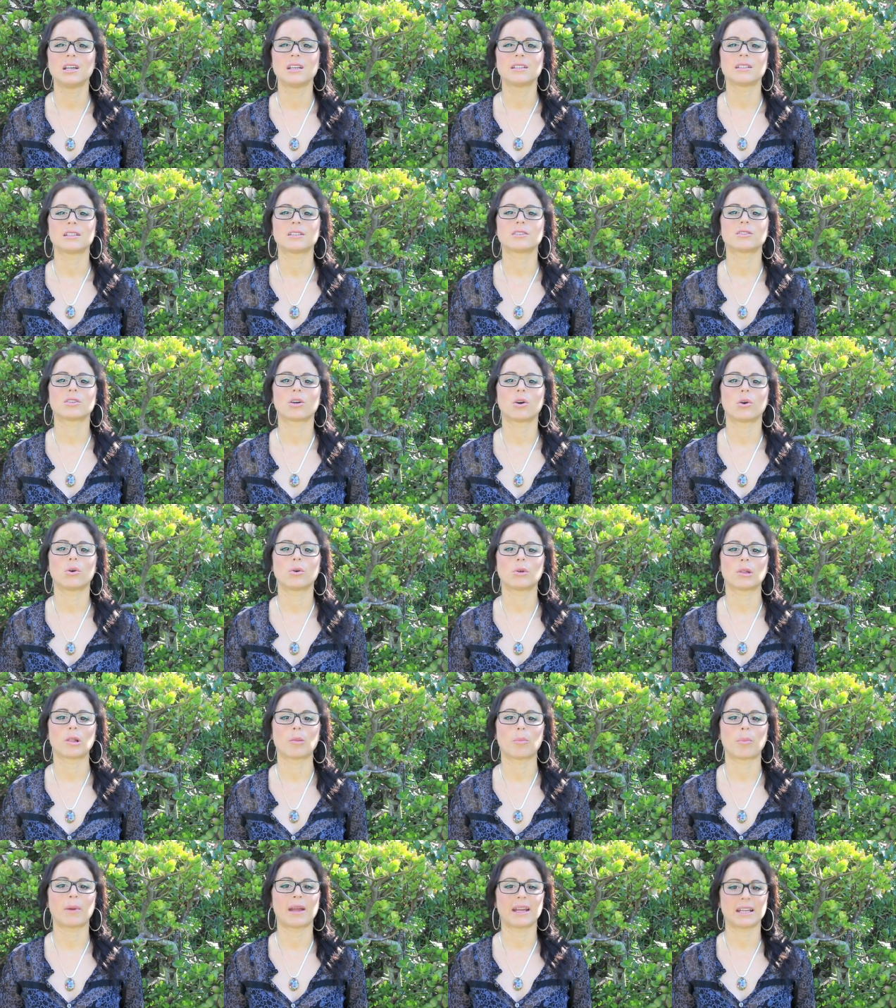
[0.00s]
the
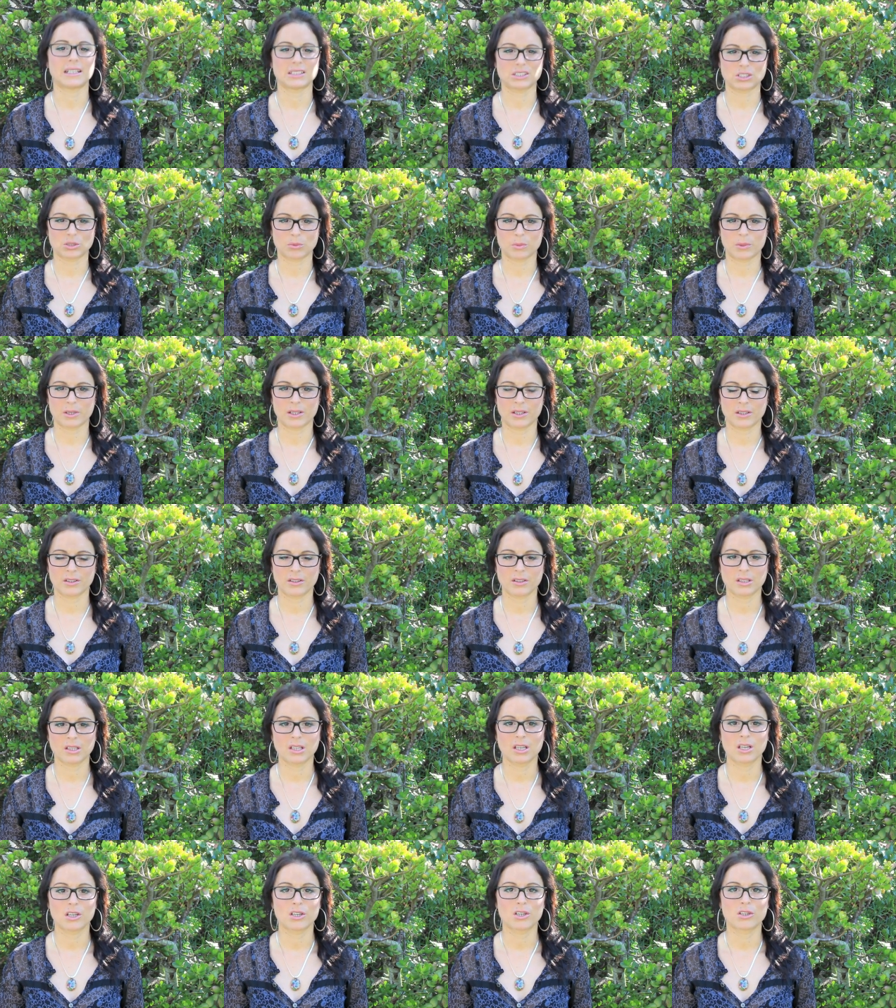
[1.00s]
total basement,
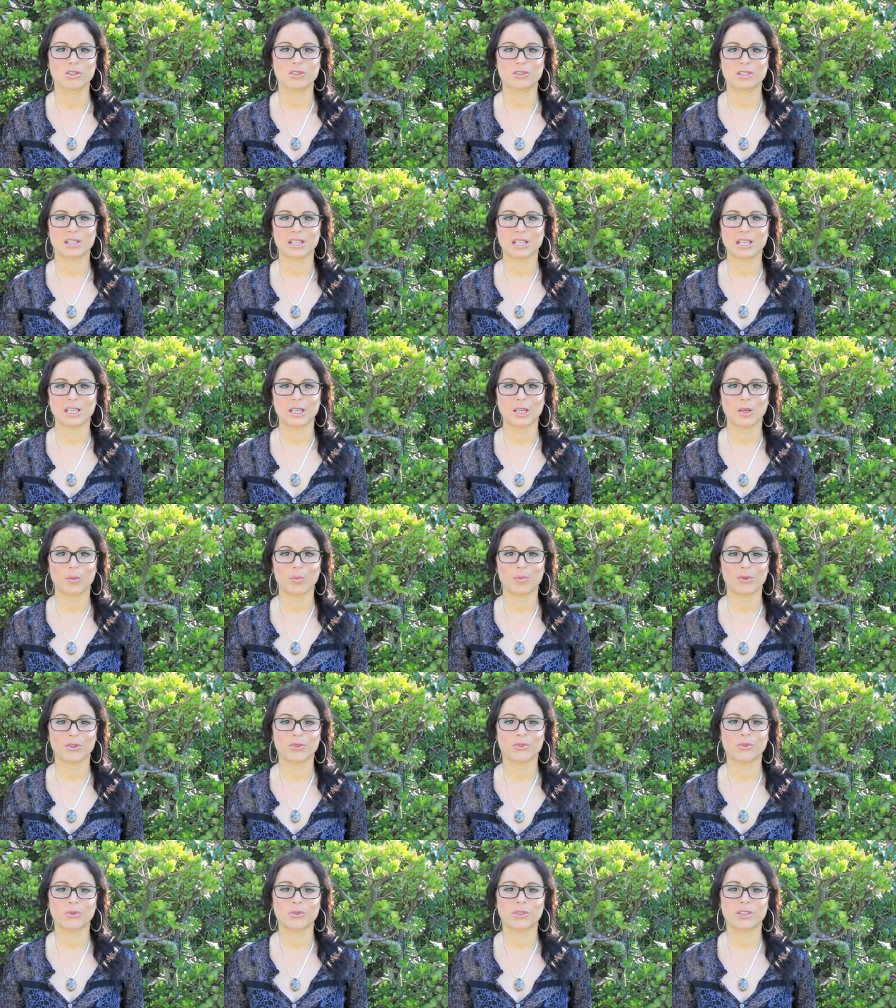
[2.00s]
deep
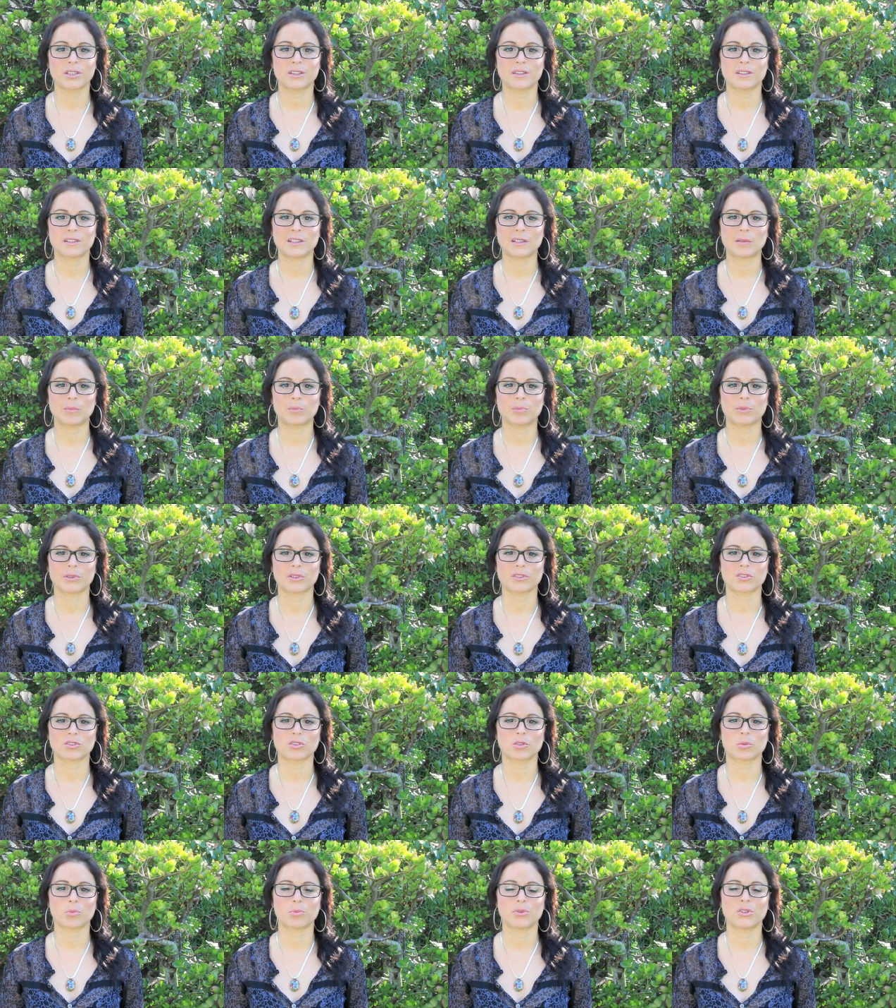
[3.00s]
into the deepest,